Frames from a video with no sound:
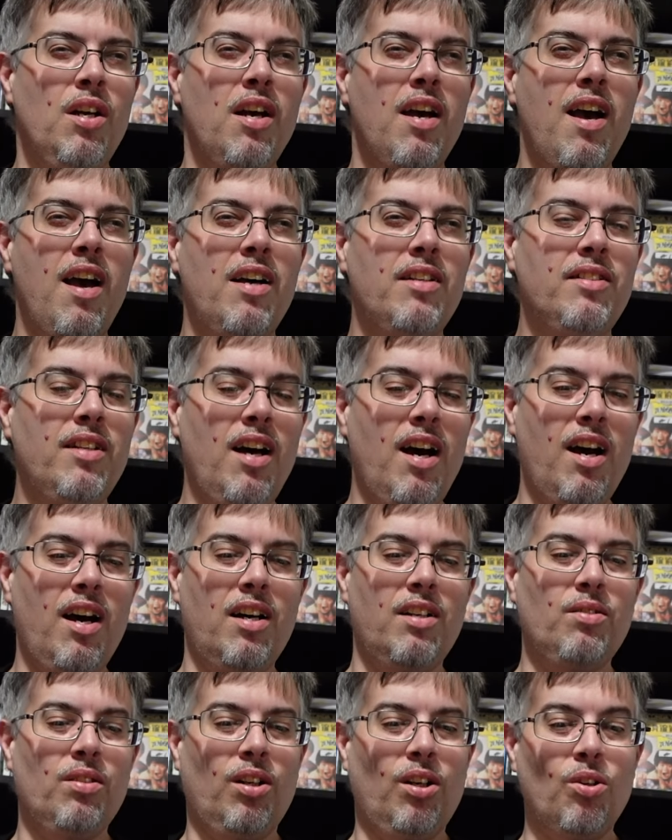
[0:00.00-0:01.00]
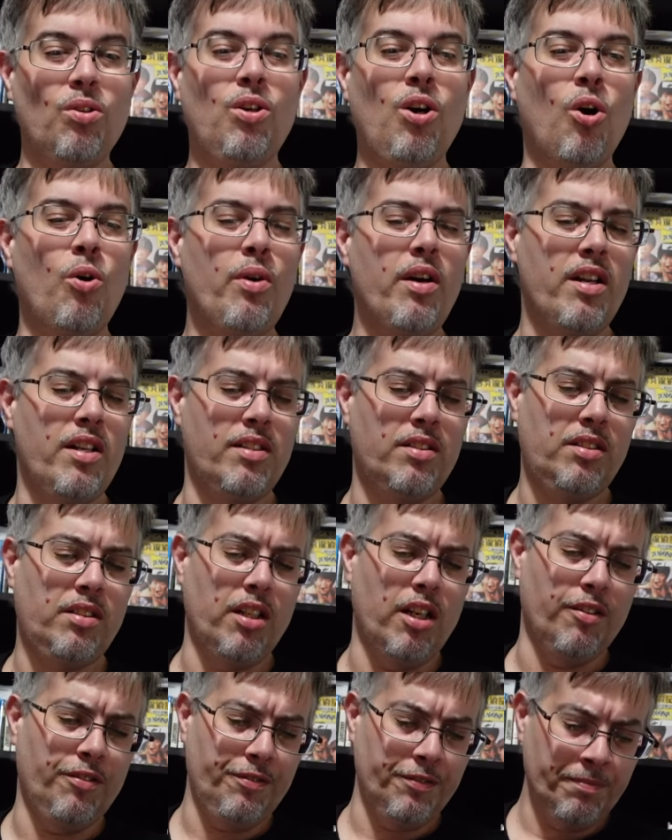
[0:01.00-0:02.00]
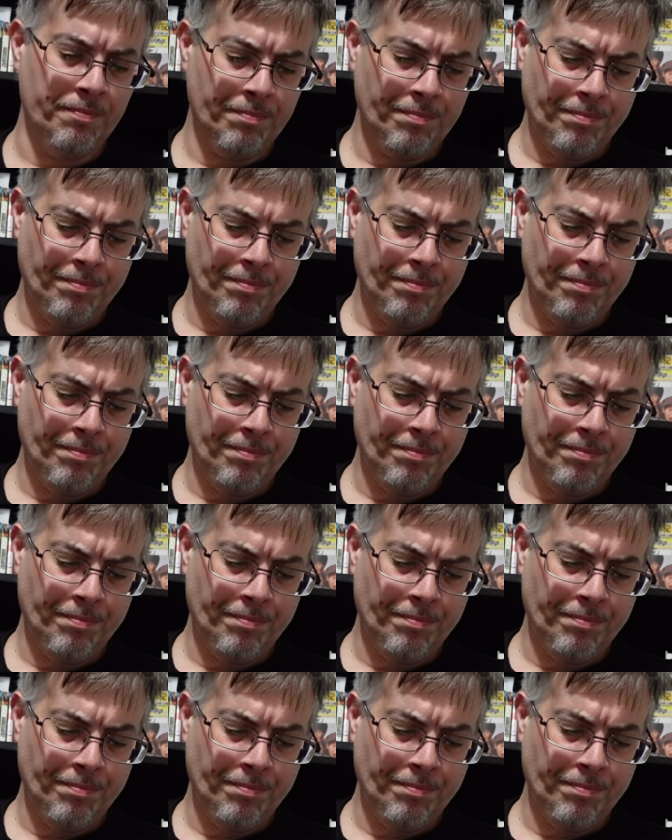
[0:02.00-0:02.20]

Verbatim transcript: and uh, Hulk Hogan and stuff.